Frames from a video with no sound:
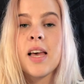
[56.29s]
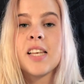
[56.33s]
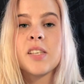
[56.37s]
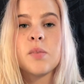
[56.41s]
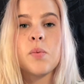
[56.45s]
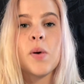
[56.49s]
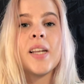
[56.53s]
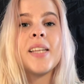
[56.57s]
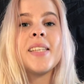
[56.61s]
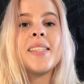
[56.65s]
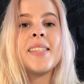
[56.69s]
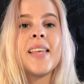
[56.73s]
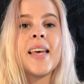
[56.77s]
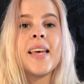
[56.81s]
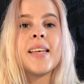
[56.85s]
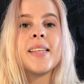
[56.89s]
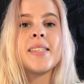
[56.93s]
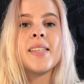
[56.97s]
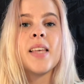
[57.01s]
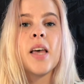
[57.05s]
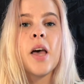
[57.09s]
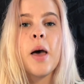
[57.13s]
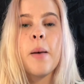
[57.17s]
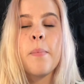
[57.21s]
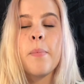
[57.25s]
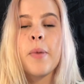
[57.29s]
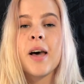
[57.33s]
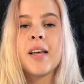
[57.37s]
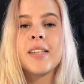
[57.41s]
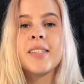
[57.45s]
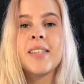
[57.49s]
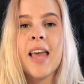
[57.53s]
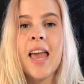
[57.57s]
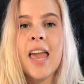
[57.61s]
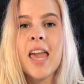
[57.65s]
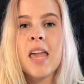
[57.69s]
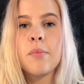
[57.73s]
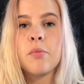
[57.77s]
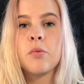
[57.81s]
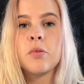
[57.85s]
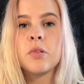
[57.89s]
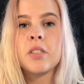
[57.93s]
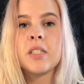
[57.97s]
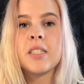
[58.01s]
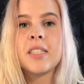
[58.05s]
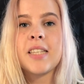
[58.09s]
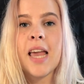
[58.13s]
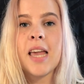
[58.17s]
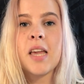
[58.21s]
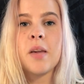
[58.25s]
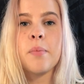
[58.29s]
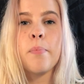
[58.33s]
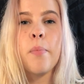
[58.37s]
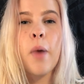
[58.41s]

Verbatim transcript: As well as this, birds are able to take